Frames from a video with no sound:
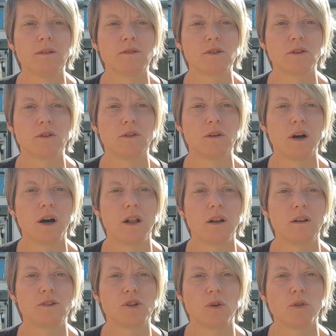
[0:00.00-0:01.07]
So I'll
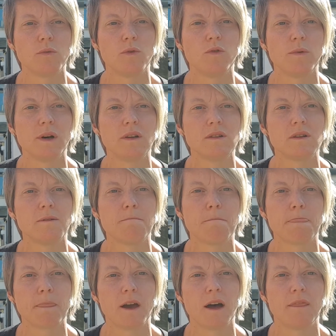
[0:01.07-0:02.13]
show the movement
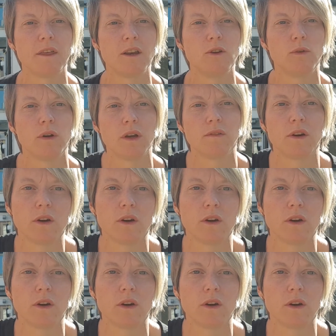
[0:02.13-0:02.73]
and then you can give it a